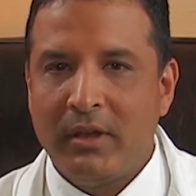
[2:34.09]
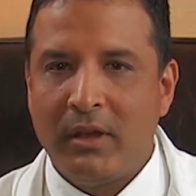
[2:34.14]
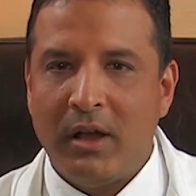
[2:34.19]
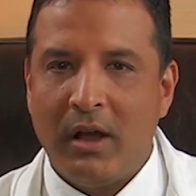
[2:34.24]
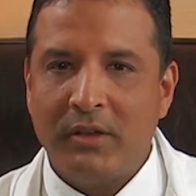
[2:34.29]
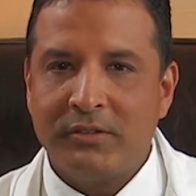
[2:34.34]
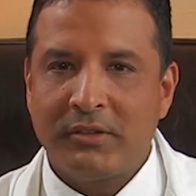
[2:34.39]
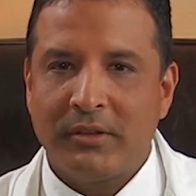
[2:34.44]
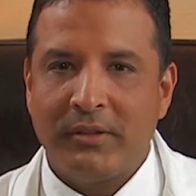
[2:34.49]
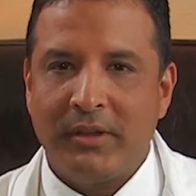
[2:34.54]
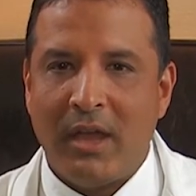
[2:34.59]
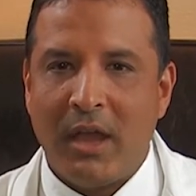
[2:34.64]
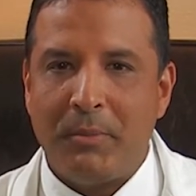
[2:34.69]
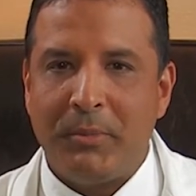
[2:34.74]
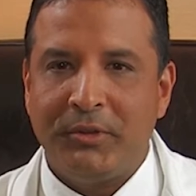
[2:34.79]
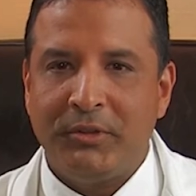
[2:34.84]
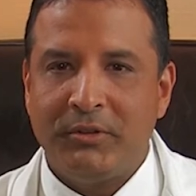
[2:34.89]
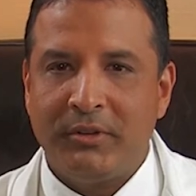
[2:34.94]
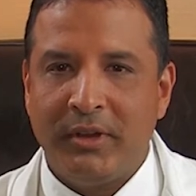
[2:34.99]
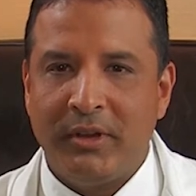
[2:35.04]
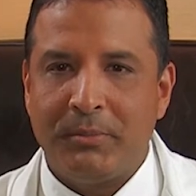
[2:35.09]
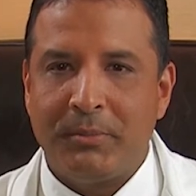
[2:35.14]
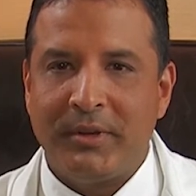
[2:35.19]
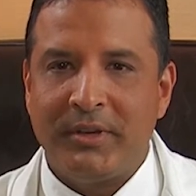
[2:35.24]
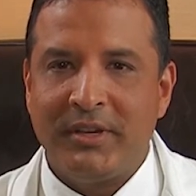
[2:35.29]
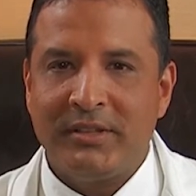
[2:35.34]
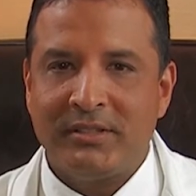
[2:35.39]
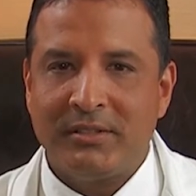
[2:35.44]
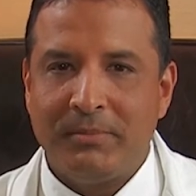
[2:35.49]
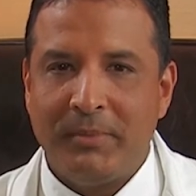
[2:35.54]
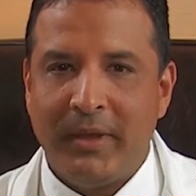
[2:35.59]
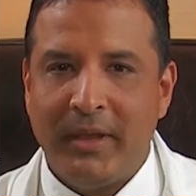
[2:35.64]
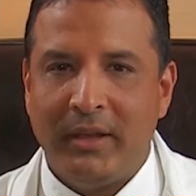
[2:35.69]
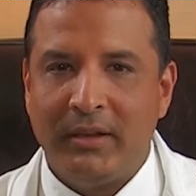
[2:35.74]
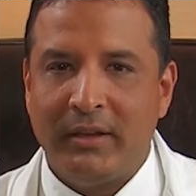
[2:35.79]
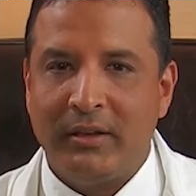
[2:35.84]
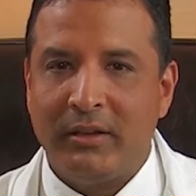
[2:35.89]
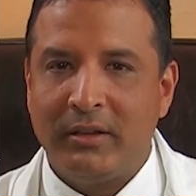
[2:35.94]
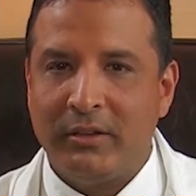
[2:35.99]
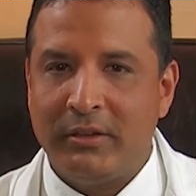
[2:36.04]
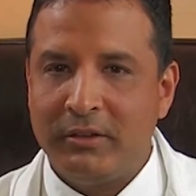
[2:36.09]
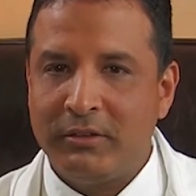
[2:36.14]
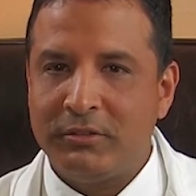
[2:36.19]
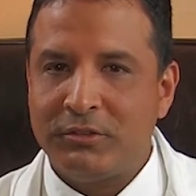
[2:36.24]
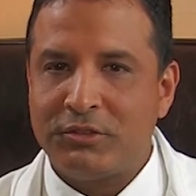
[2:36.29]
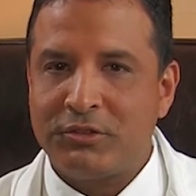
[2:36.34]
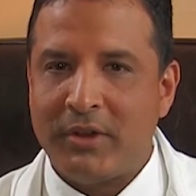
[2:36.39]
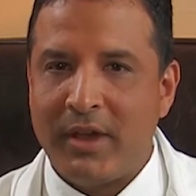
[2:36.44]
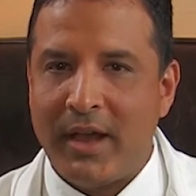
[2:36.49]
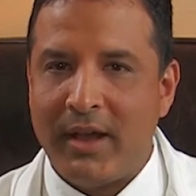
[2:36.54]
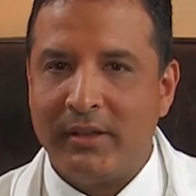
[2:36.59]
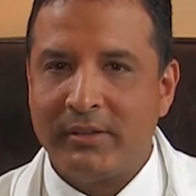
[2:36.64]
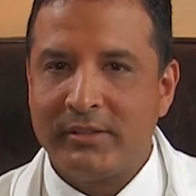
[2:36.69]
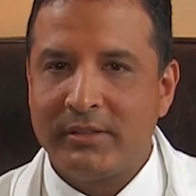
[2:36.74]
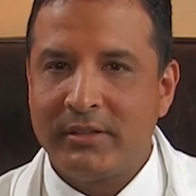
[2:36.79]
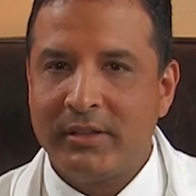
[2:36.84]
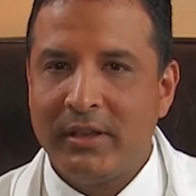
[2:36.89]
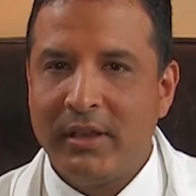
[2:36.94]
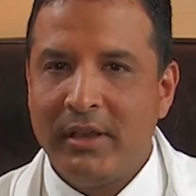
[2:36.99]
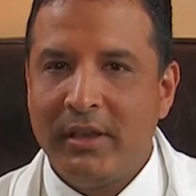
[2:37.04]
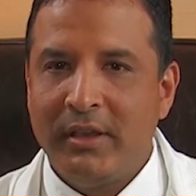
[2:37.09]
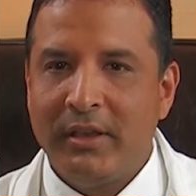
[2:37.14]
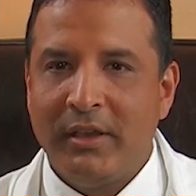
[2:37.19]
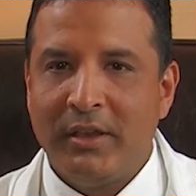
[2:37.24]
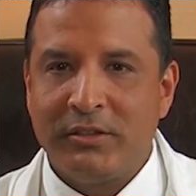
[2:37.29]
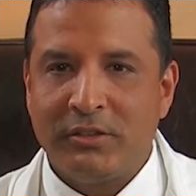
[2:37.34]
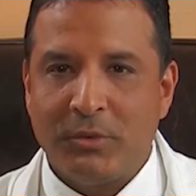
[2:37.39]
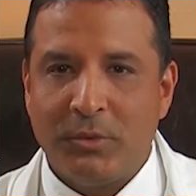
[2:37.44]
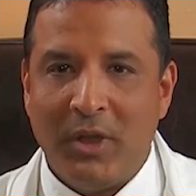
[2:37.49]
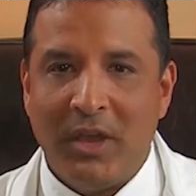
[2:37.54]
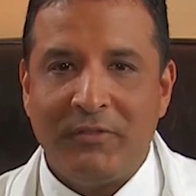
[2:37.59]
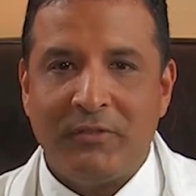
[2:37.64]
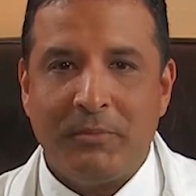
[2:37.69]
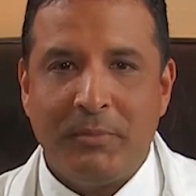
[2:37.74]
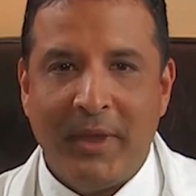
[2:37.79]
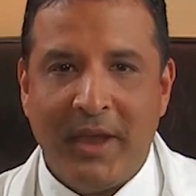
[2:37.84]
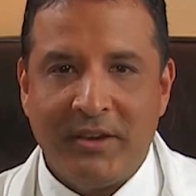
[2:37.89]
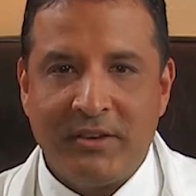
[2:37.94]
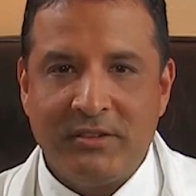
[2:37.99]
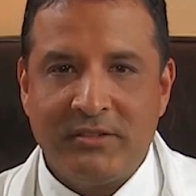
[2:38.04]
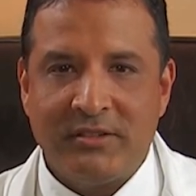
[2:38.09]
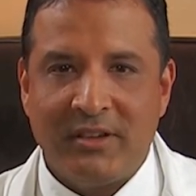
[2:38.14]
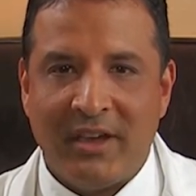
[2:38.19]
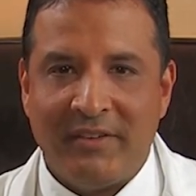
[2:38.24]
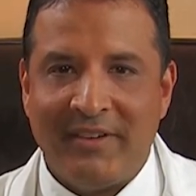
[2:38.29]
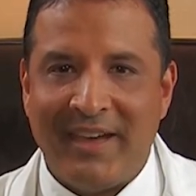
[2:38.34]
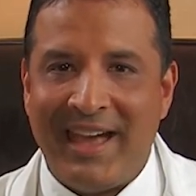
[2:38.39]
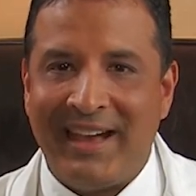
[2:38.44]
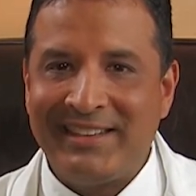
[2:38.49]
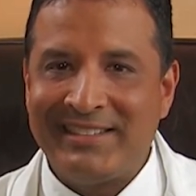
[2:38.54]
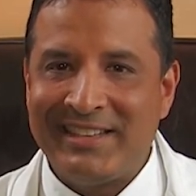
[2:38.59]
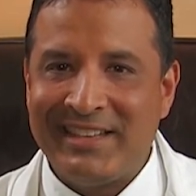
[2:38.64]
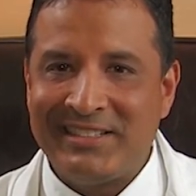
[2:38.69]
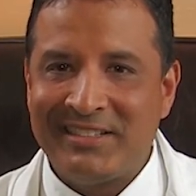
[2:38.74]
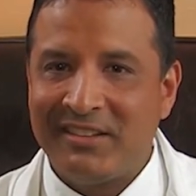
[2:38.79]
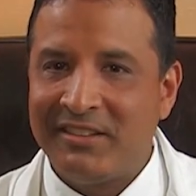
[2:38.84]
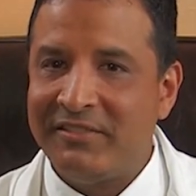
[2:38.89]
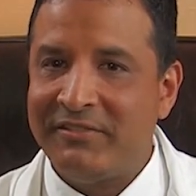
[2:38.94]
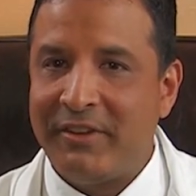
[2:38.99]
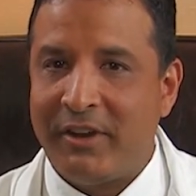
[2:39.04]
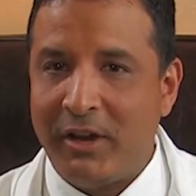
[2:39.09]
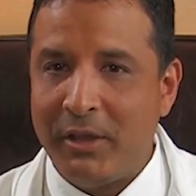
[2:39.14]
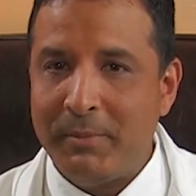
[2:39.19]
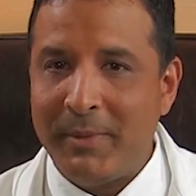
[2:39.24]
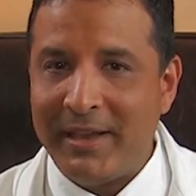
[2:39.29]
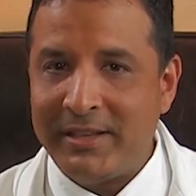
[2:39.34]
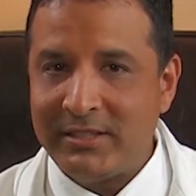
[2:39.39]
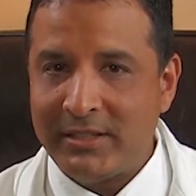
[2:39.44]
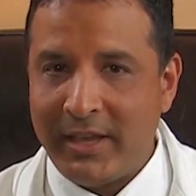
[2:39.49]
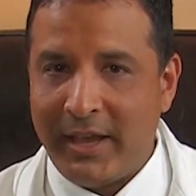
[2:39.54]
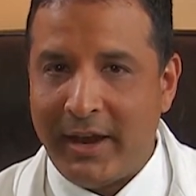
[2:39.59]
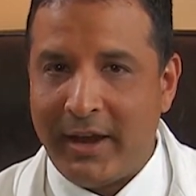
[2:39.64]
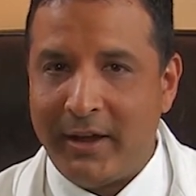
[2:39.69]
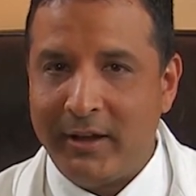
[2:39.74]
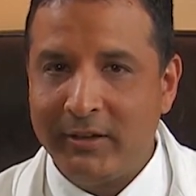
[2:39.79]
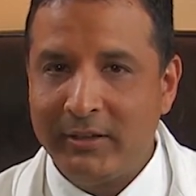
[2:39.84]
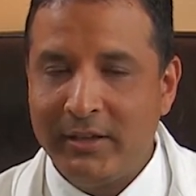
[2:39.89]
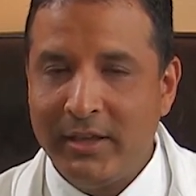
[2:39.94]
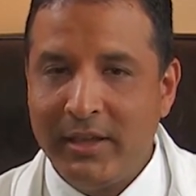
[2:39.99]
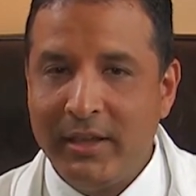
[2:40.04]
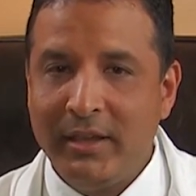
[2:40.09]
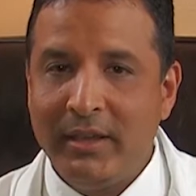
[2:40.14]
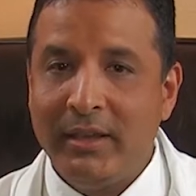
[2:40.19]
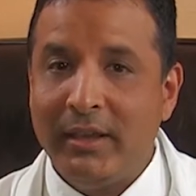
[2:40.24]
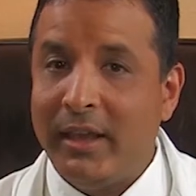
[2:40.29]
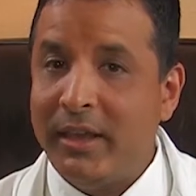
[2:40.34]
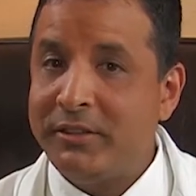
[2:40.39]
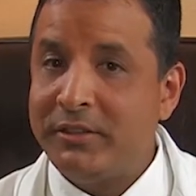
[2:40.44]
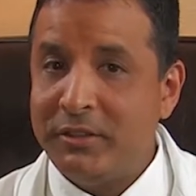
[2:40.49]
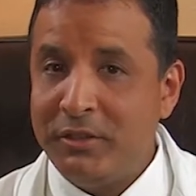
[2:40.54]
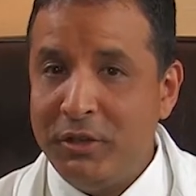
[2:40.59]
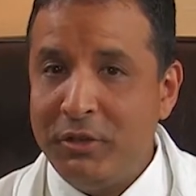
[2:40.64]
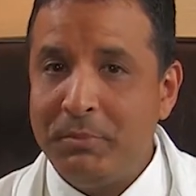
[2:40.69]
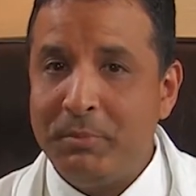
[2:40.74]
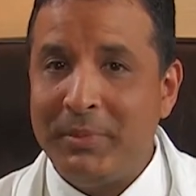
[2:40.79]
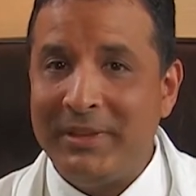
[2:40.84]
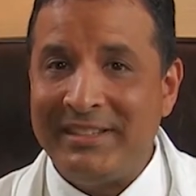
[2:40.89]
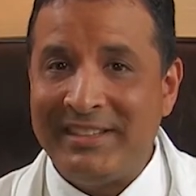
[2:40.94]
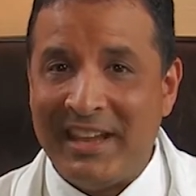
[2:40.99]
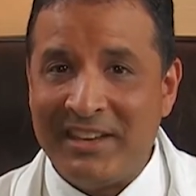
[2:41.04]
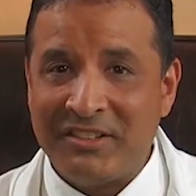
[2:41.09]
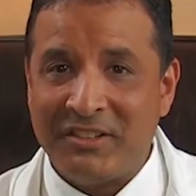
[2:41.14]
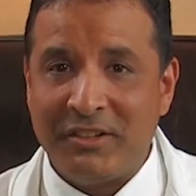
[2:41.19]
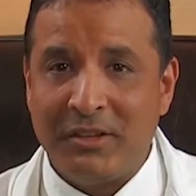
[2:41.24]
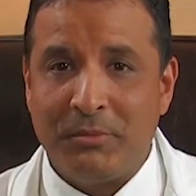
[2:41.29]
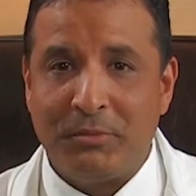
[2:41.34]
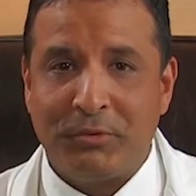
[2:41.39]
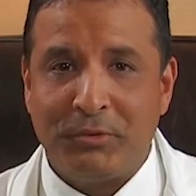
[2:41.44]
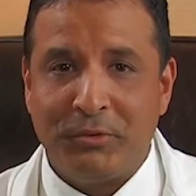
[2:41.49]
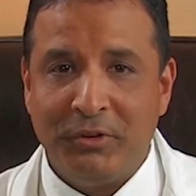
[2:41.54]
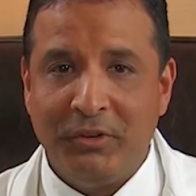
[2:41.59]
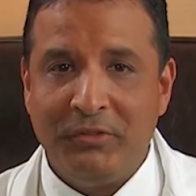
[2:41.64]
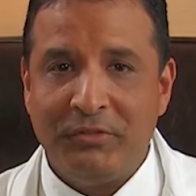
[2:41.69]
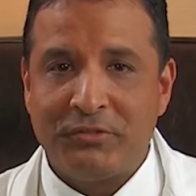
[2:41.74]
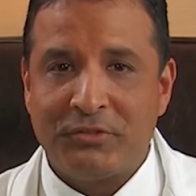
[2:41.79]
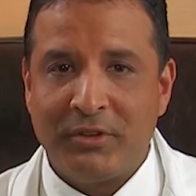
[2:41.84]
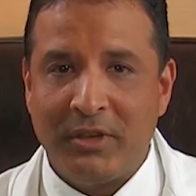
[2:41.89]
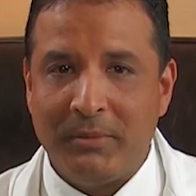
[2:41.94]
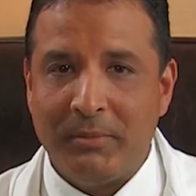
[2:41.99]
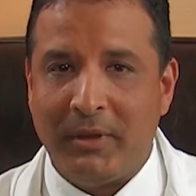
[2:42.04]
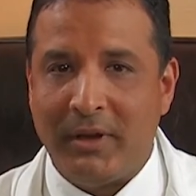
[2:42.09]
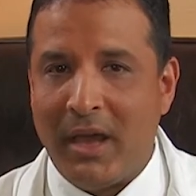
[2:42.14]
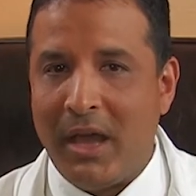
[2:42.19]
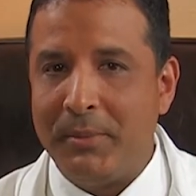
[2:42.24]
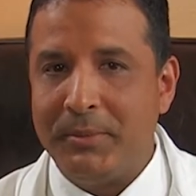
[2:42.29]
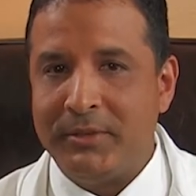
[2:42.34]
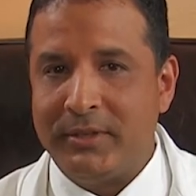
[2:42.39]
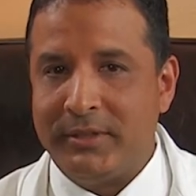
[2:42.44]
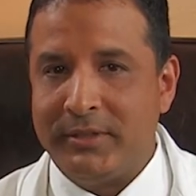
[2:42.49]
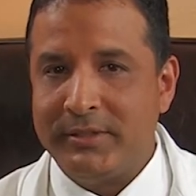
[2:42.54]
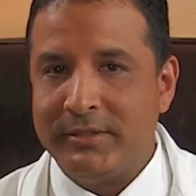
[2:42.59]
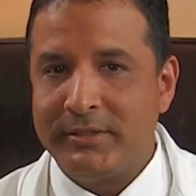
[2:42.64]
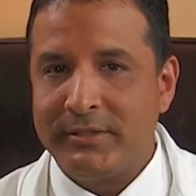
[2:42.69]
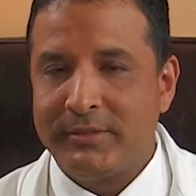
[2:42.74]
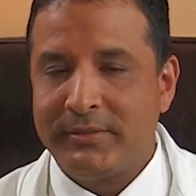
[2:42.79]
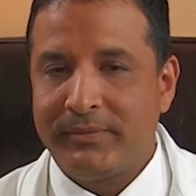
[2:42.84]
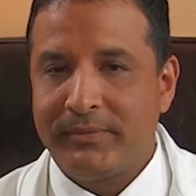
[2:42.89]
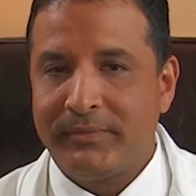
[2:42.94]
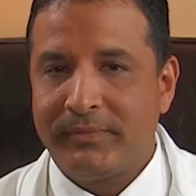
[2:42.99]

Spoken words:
Also, the opportunity to participate in clinical trials is a way for patients to have access to the very best care and to new, potentially improved treatment options.